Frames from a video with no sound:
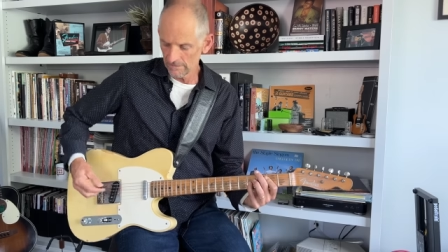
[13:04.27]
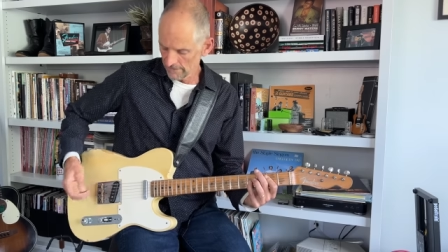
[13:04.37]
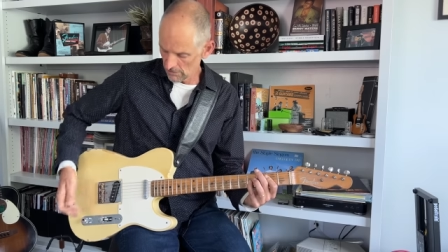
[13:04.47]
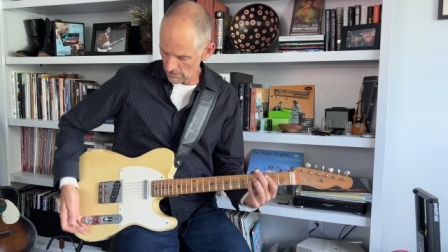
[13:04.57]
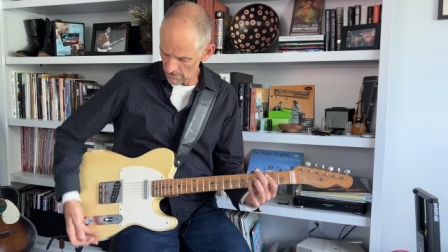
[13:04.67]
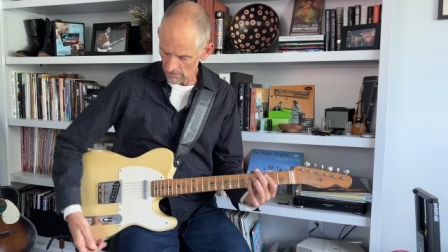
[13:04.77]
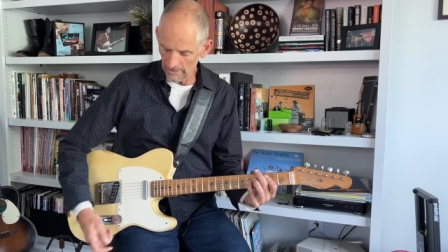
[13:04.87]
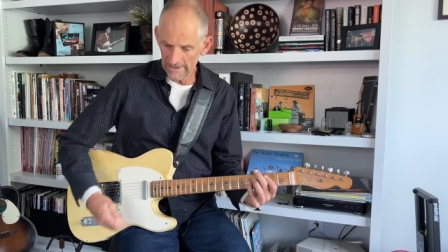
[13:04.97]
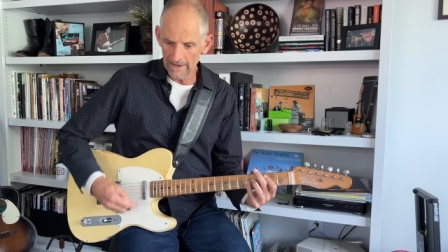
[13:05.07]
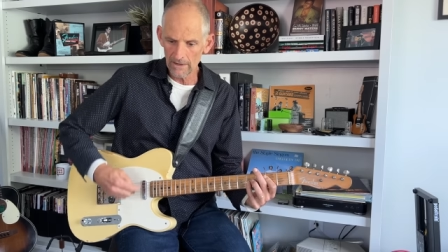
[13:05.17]
You go all the way
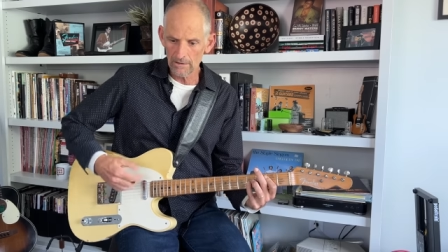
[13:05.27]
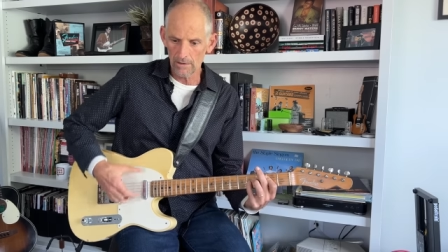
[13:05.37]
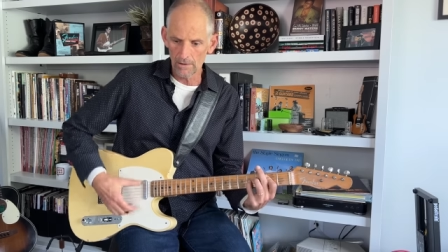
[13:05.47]
down